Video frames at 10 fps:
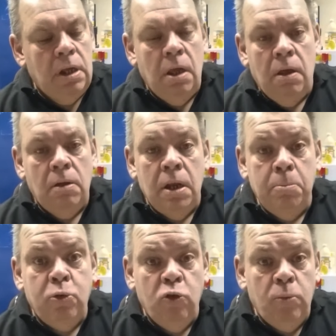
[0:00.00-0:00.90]
an
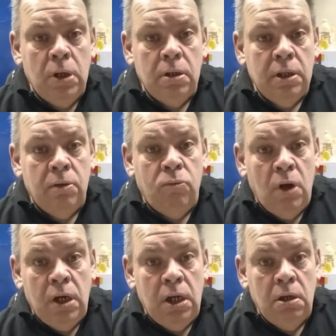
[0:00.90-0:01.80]
improvement in the
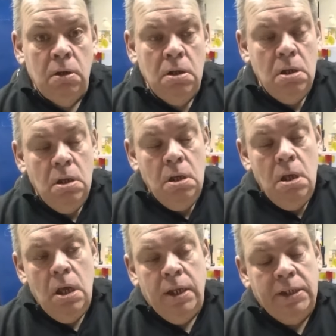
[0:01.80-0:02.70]
running
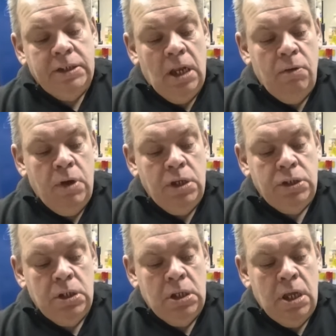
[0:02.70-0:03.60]
and
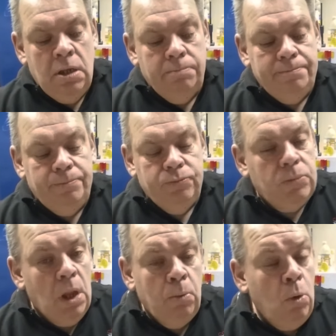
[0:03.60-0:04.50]
acceleration and that.
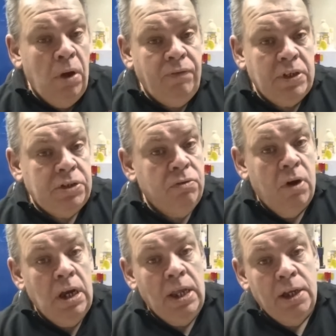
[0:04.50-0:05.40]
My wife doesn't
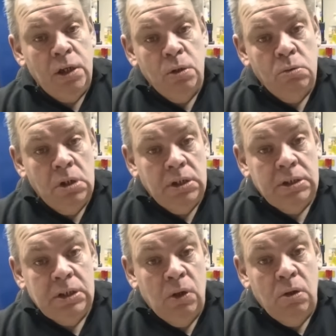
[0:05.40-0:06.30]
ride like a loon,
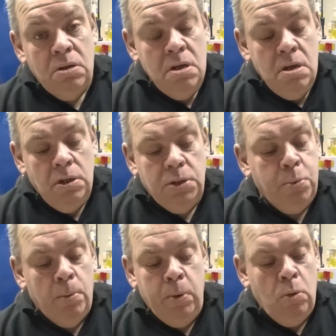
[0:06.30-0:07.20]
so she
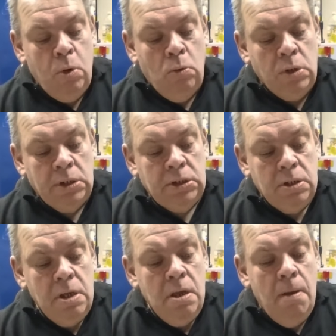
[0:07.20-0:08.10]
probably won't notice.
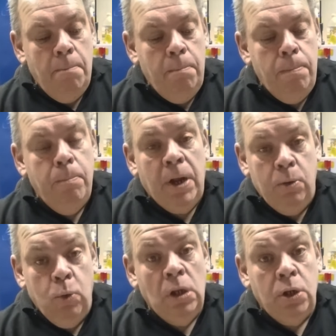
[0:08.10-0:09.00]
But I
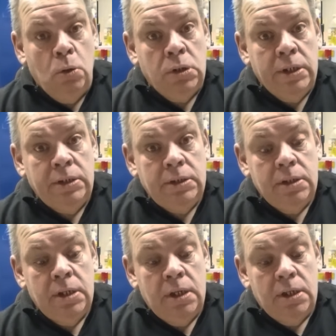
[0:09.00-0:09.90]
will notice
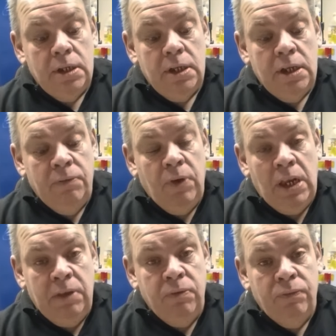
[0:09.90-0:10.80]
that if I
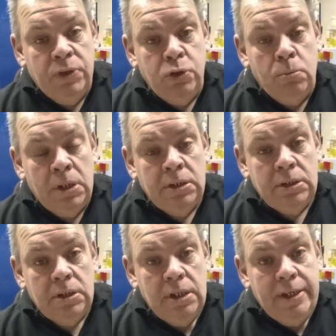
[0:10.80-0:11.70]
leave it for 2 months